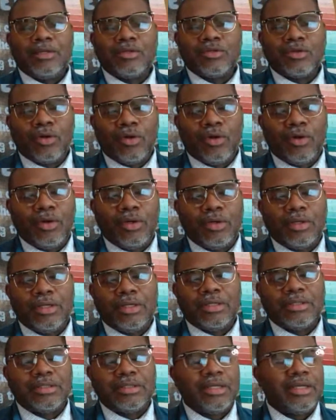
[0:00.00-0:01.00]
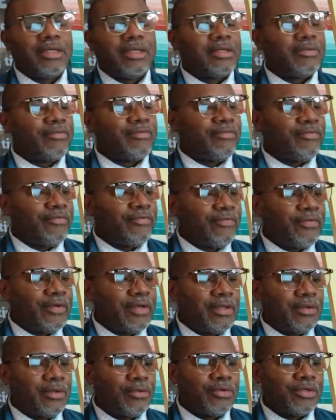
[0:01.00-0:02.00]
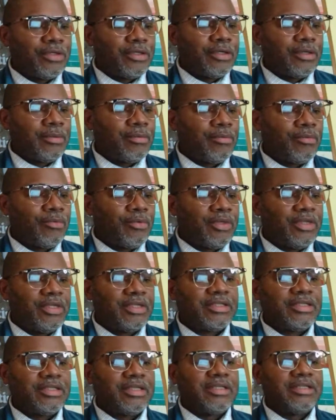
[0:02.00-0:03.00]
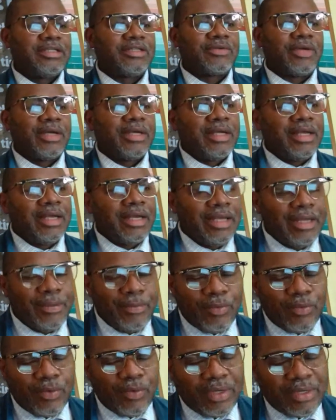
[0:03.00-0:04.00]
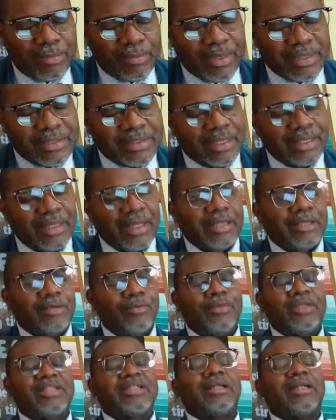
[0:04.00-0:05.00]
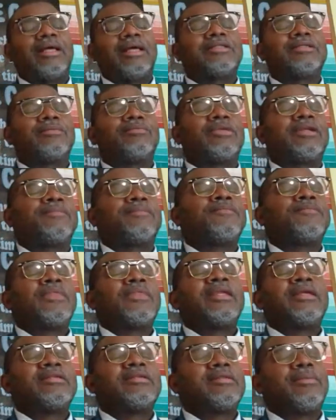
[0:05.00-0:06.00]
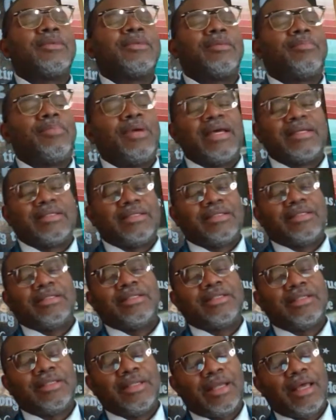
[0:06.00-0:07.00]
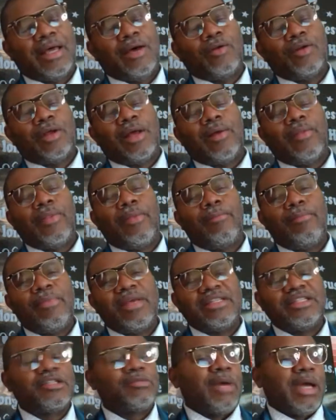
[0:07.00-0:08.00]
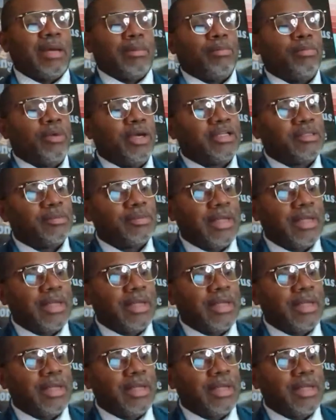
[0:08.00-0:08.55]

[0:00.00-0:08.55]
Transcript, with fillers: He's called us into fellowship with his son Jesus Christ. Let me read the message. I like the message. I like some some of the passages, how, how the message Bible breaks them down.